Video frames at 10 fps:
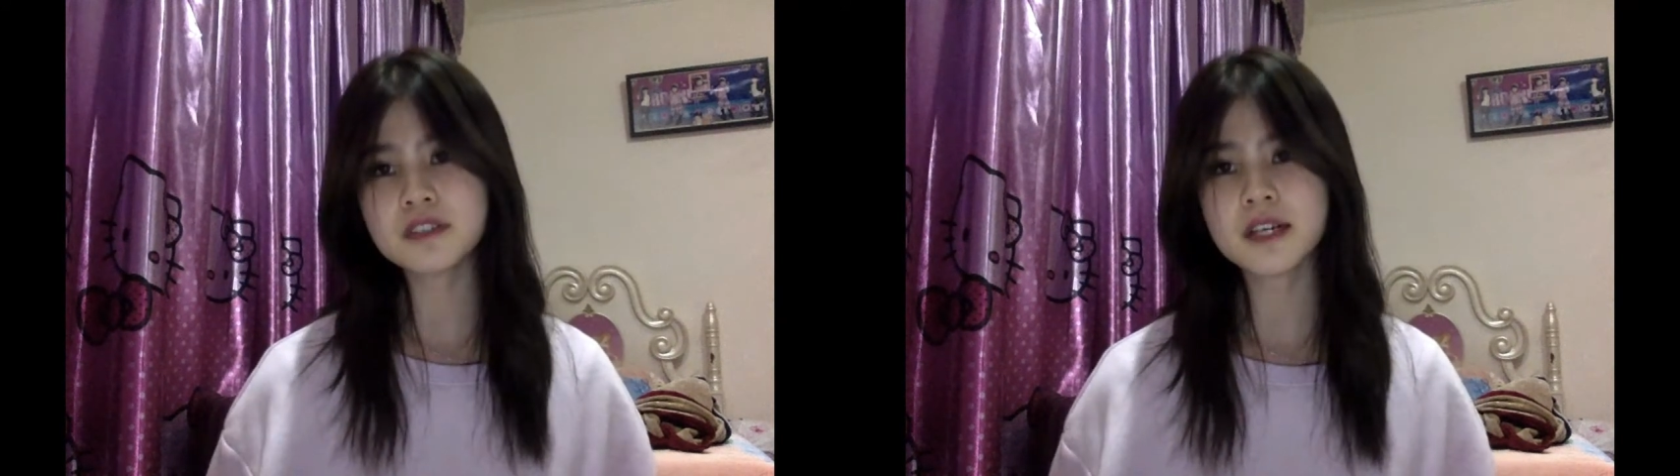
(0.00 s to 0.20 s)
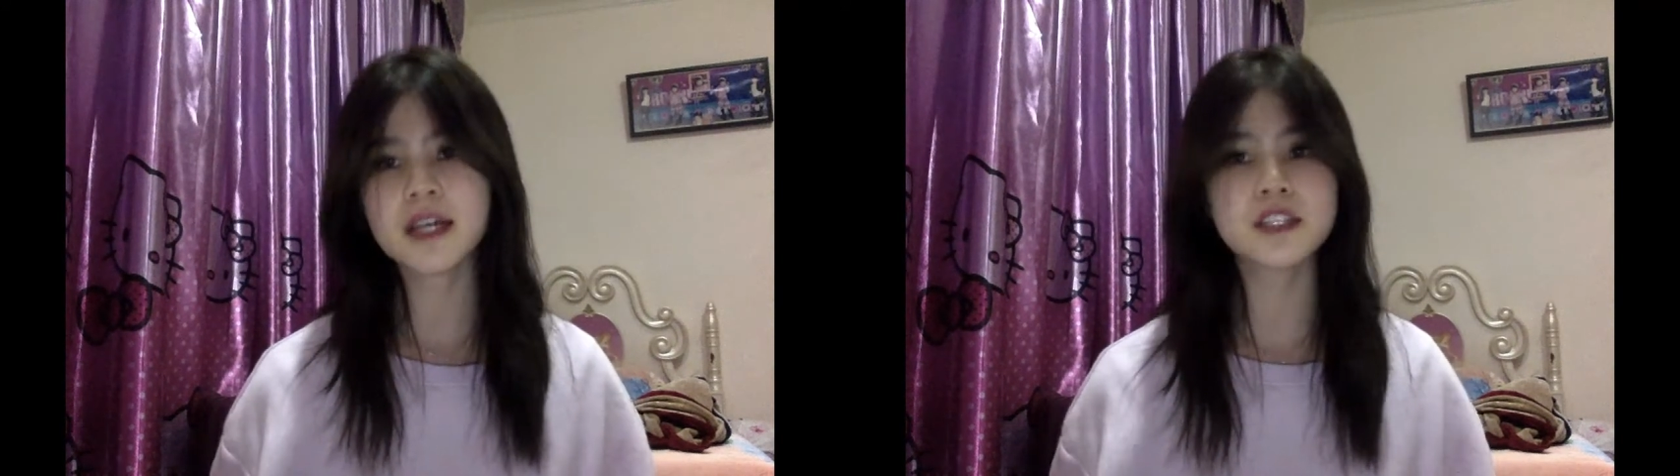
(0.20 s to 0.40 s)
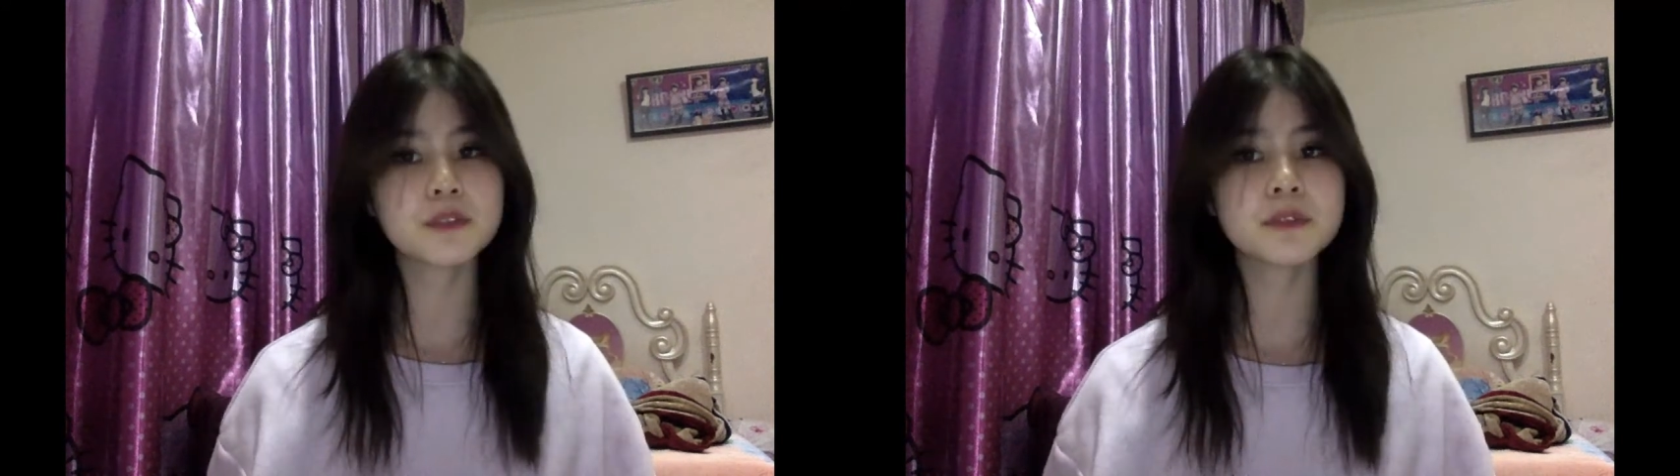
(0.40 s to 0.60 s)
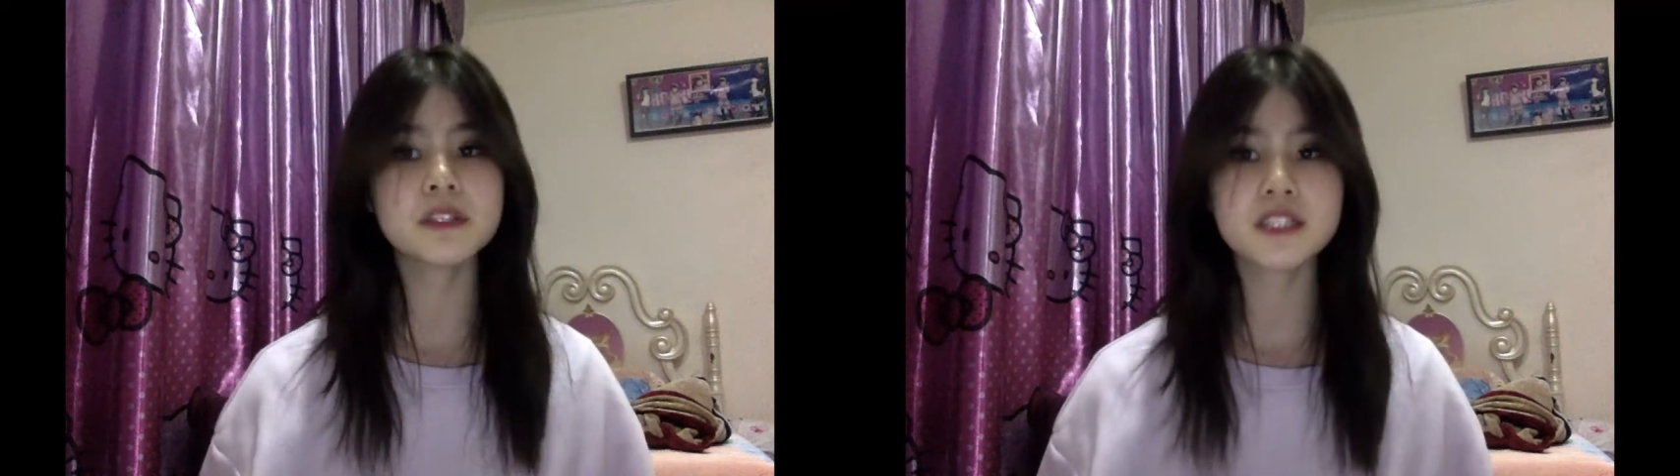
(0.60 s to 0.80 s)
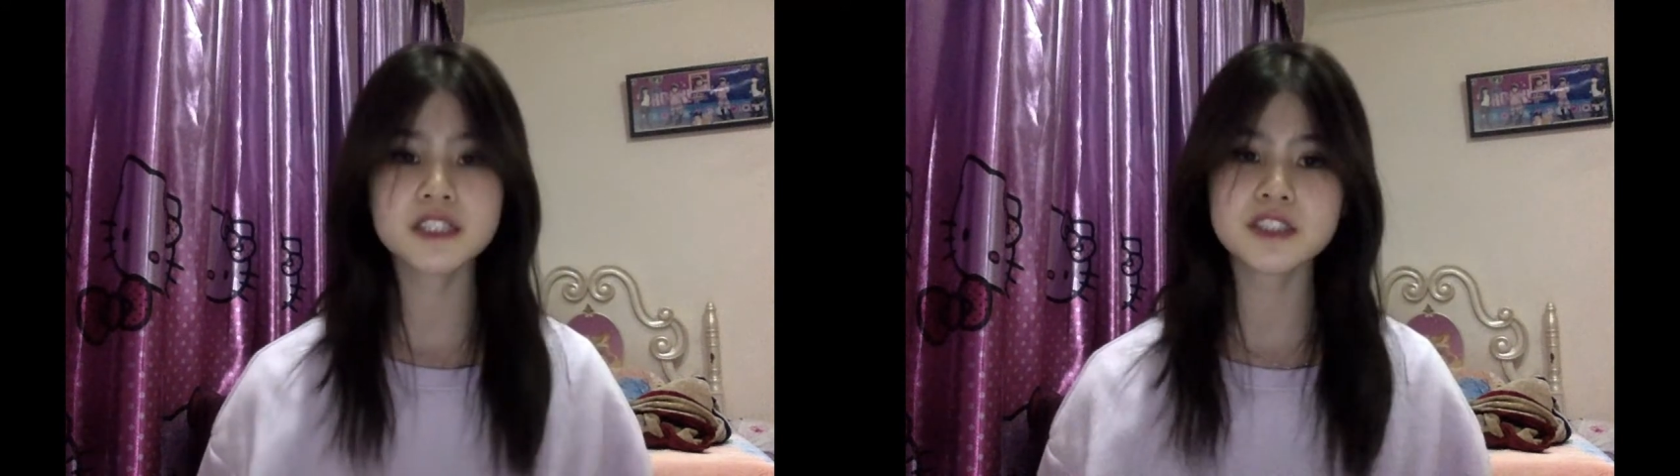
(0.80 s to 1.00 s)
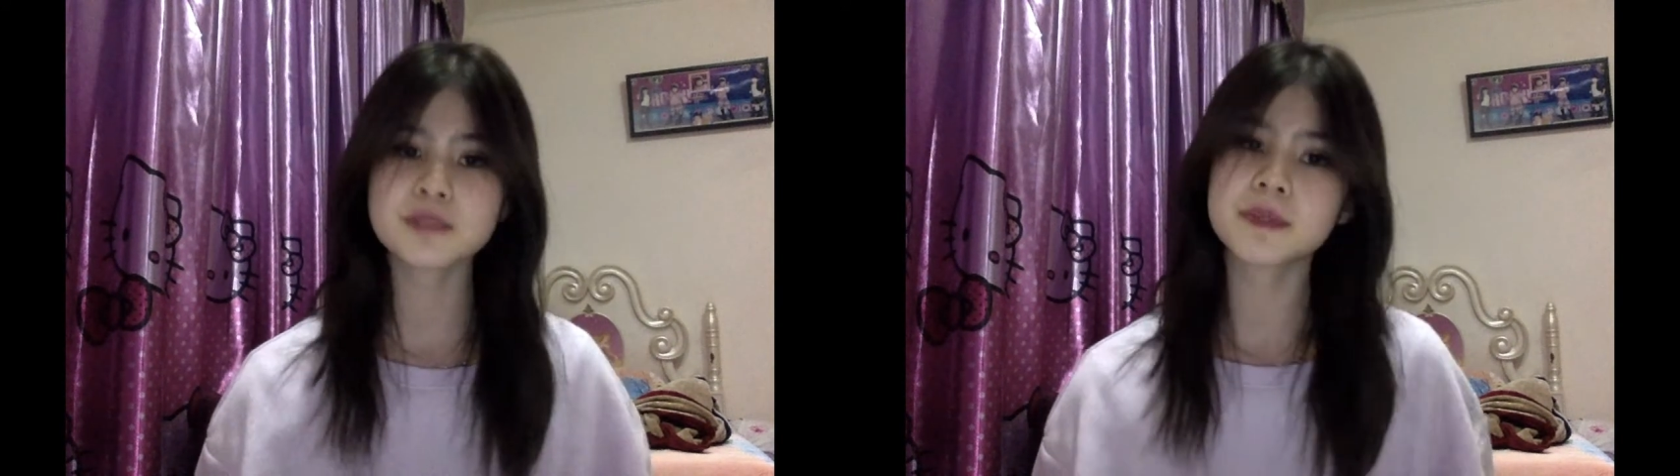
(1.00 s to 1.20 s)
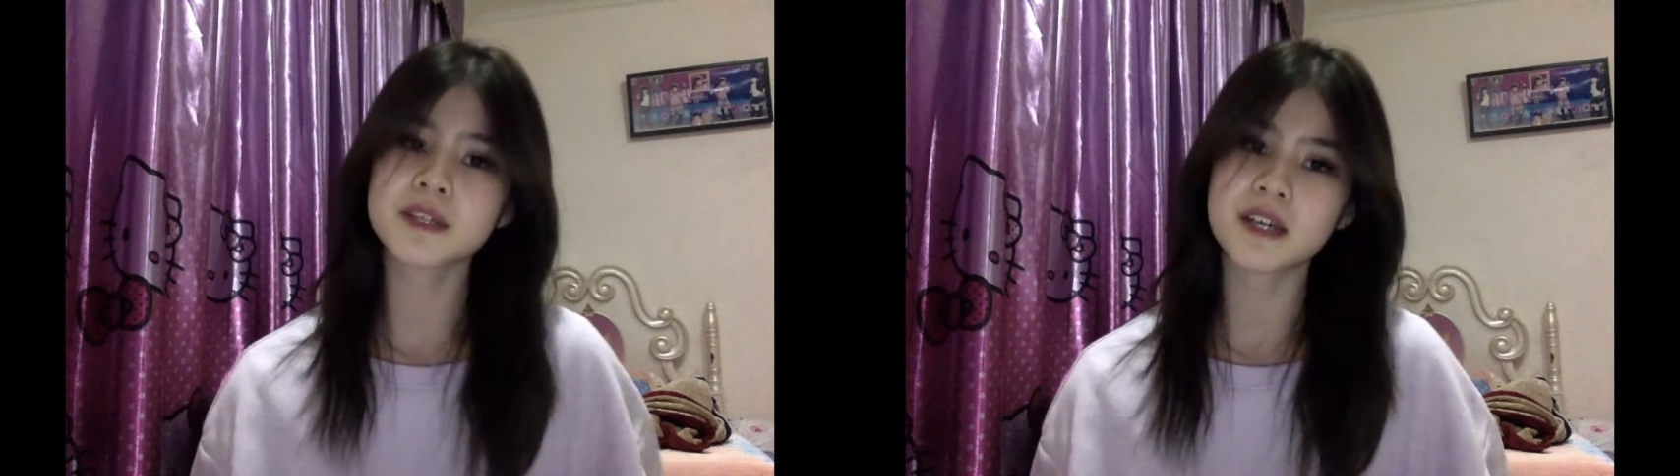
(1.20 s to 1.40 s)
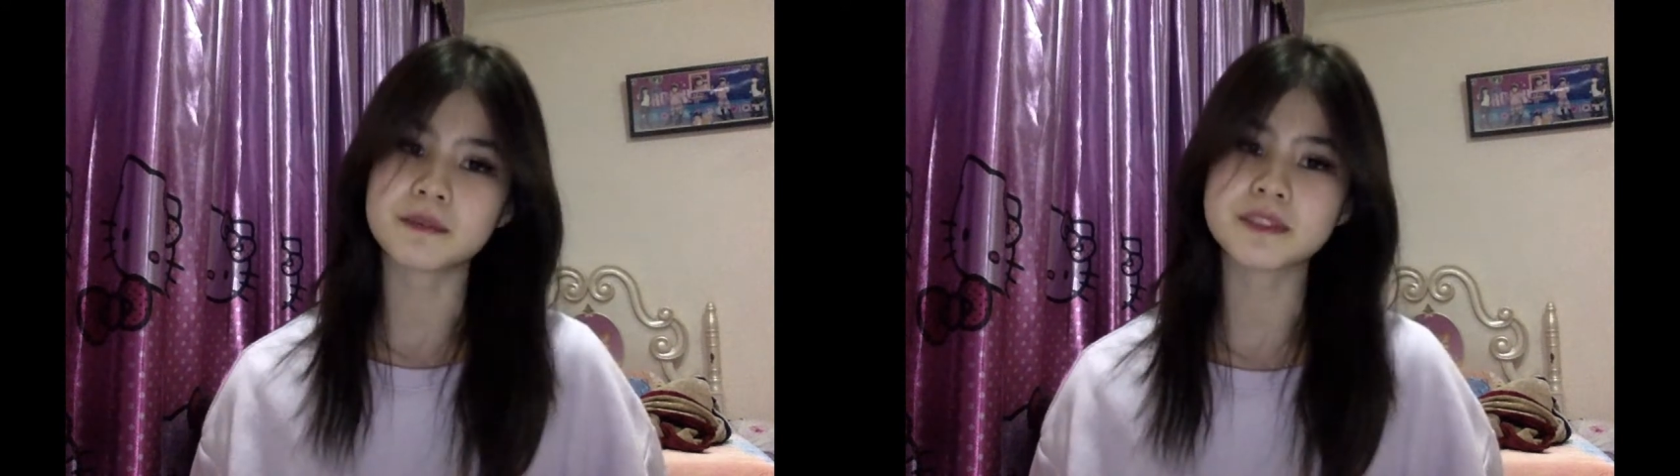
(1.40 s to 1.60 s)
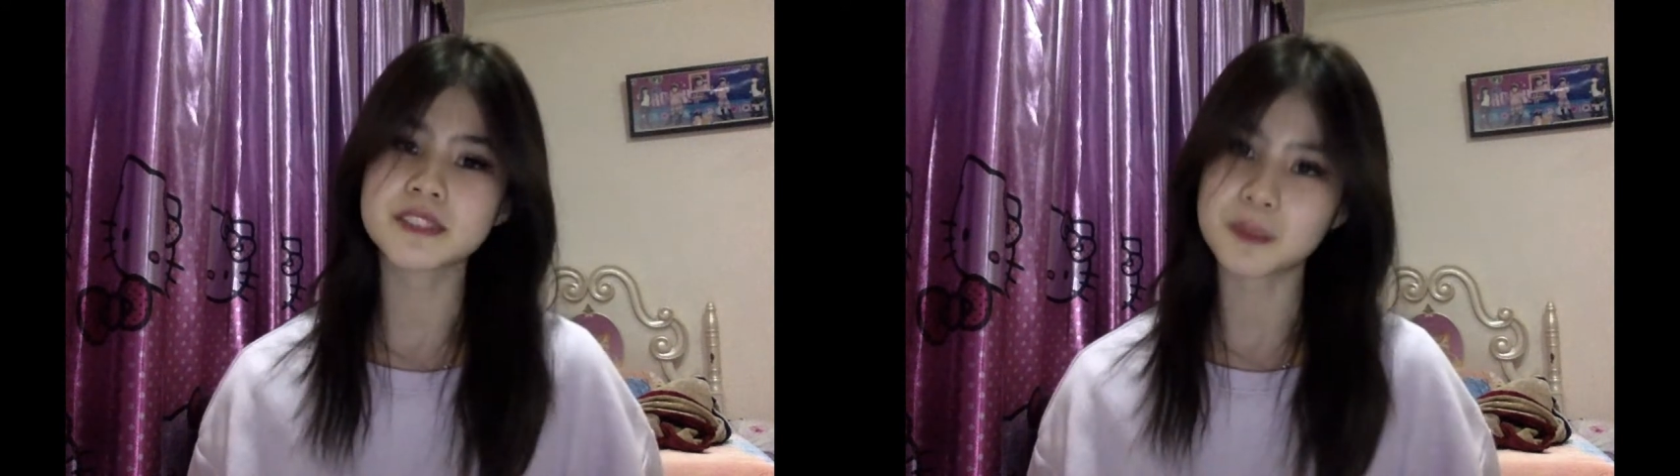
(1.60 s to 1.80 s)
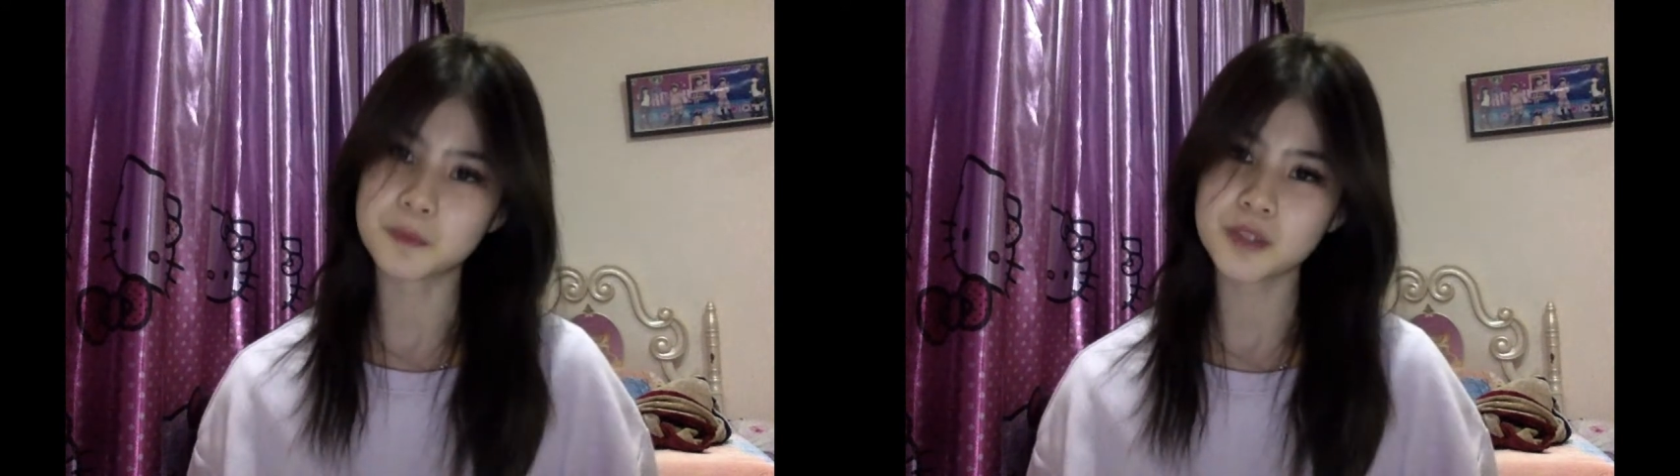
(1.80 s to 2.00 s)
and you will learn to become
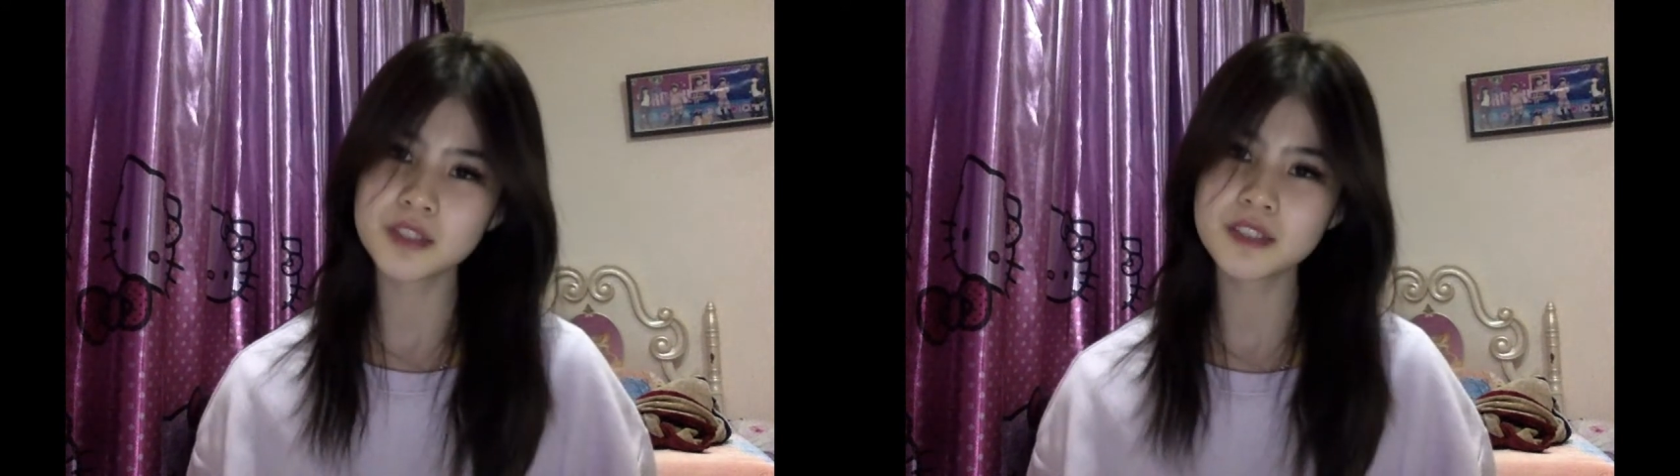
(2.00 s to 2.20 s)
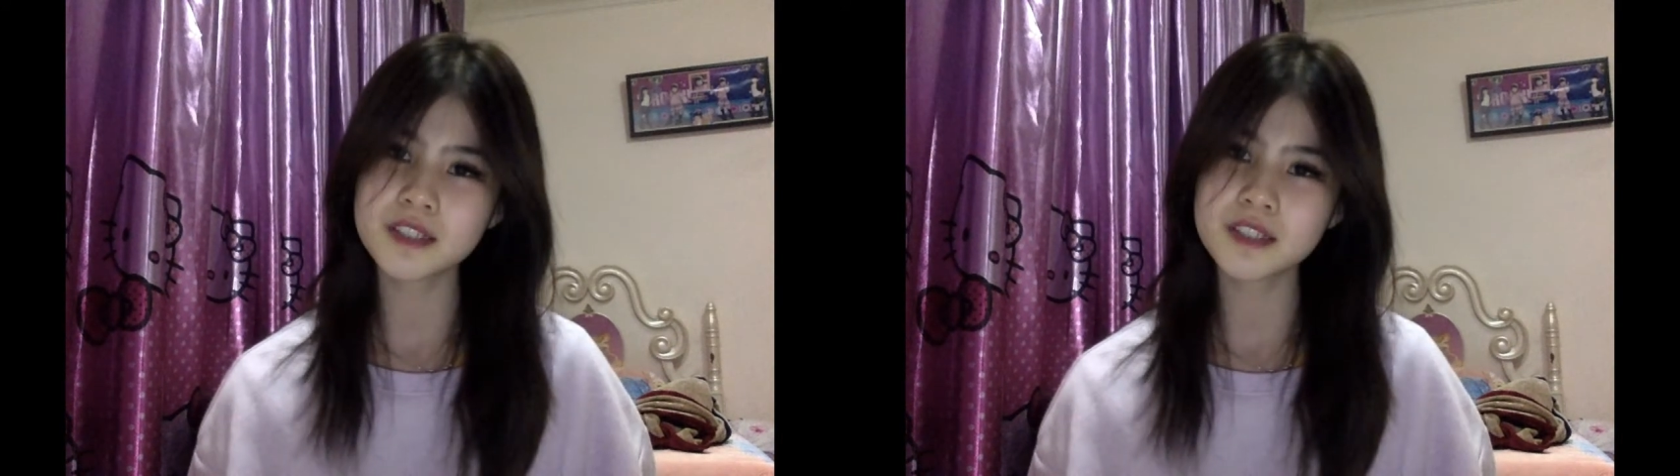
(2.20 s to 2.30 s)
someone